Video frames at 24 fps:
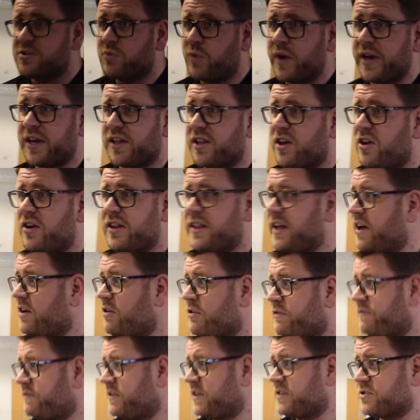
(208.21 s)
a week. The only day
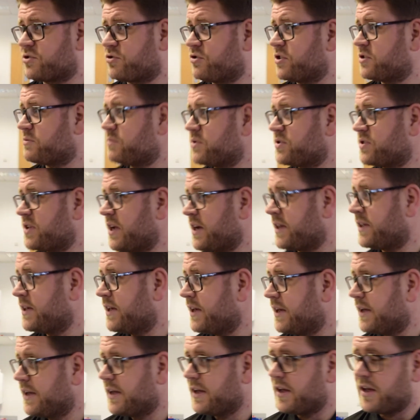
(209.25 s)
off is Christmas Day.
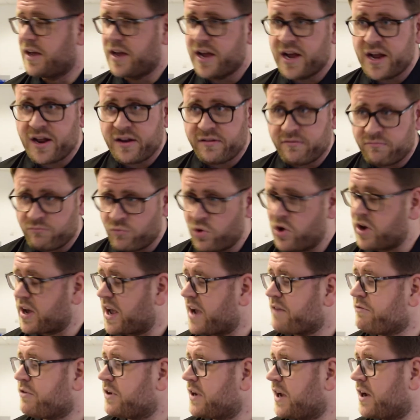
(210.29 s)
Work
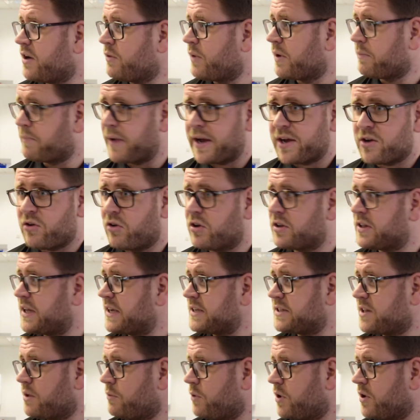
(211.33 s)
every day of the week. Bank
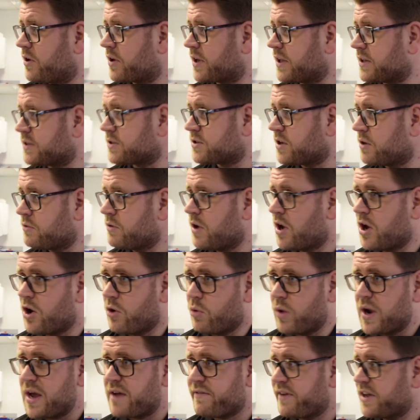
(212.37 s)
holidays they're working. So
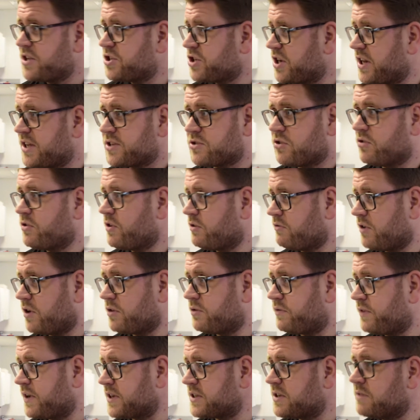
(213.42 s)
we have engineers on the road
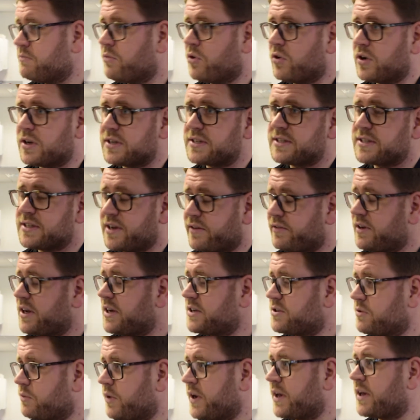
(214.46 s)
fixing boilers 7
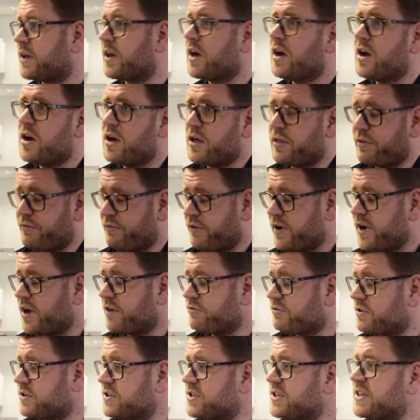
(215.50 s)
days a week,
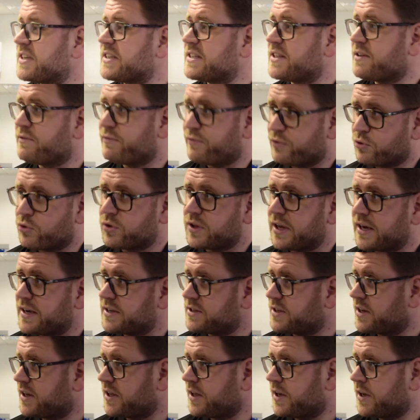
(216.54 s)
364 days
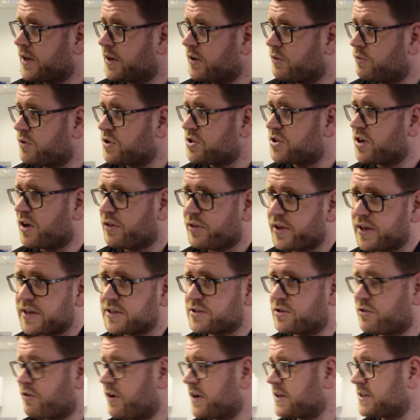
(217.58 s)
of the year, which I think is
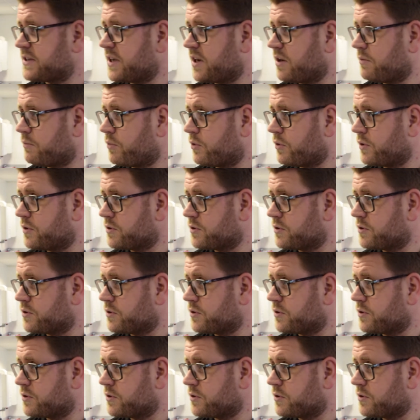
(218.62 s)
a great selling point.